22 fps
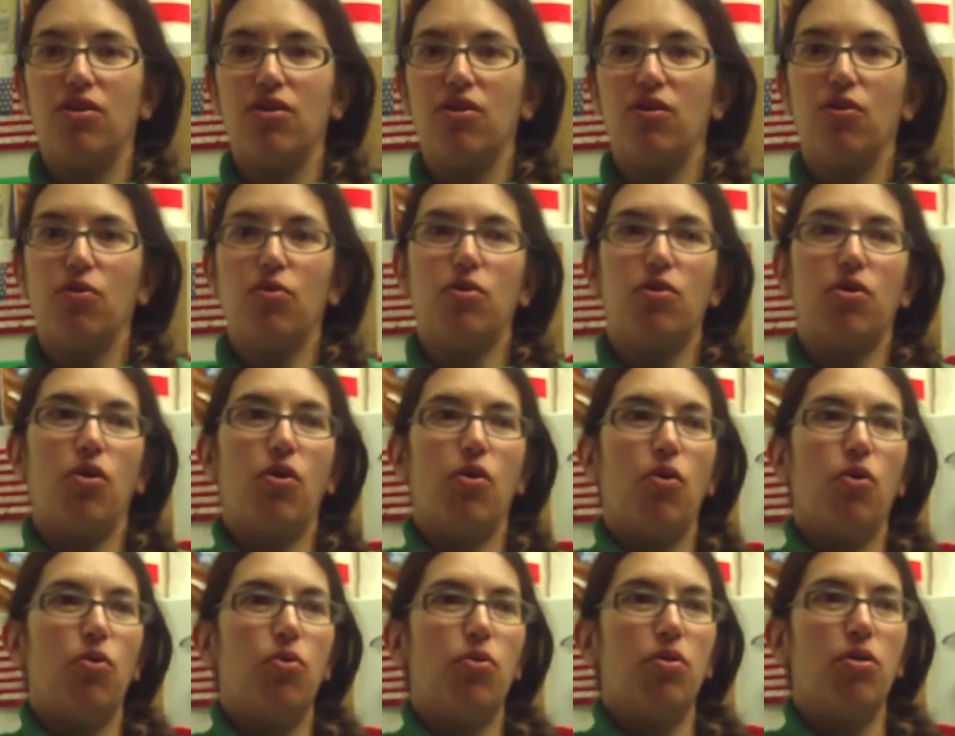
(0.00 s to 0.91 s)
You know,
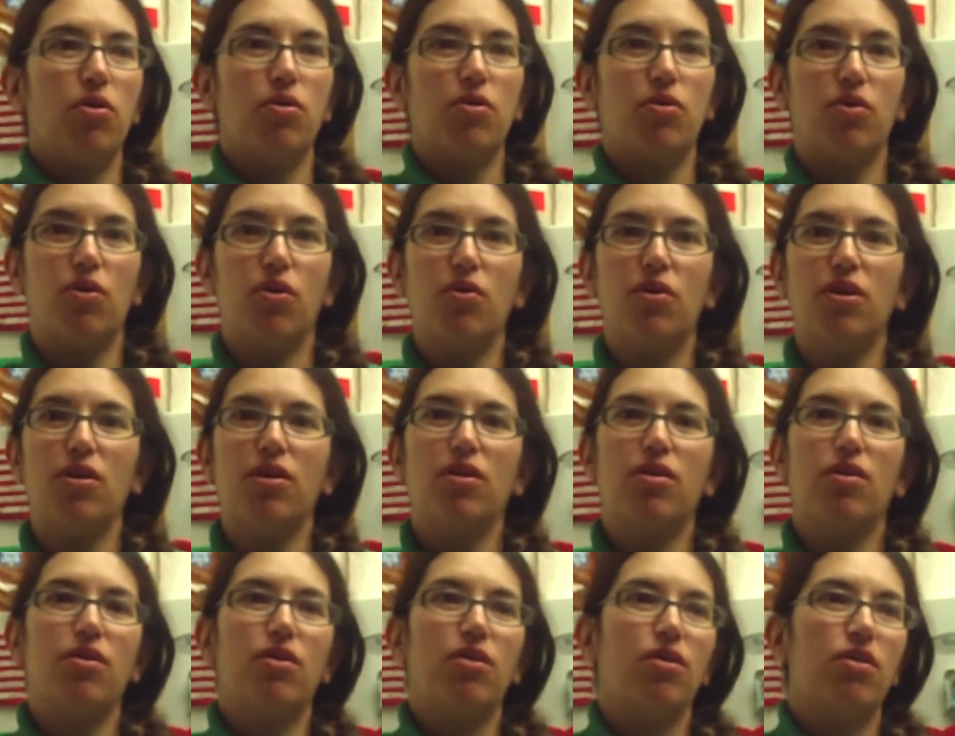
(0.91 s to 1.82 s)
go go
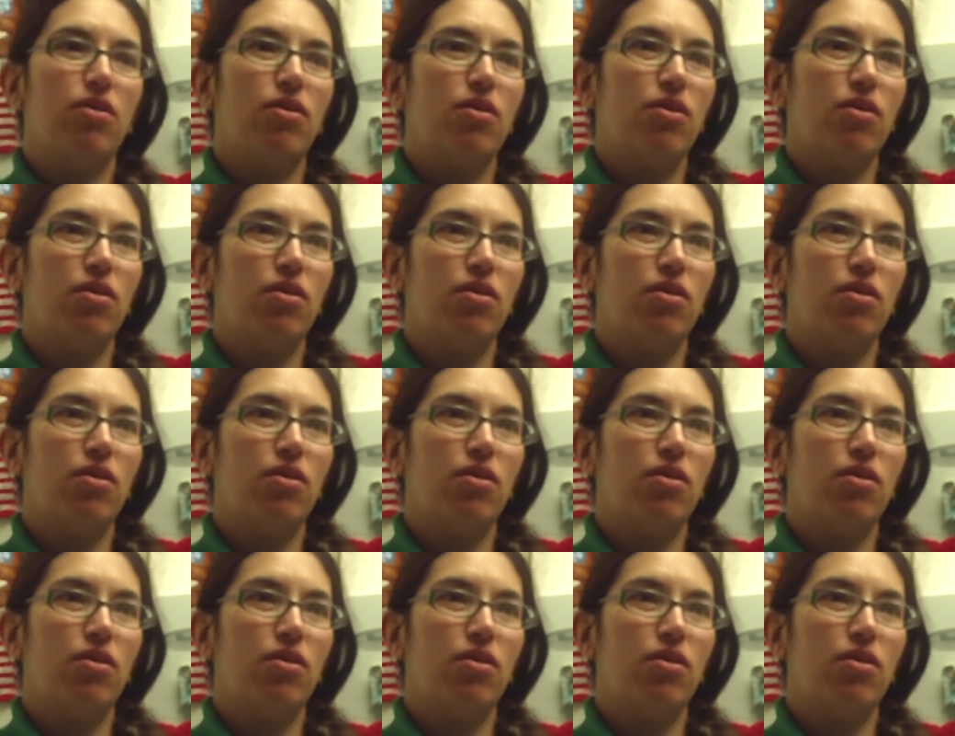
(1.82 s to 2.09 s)
to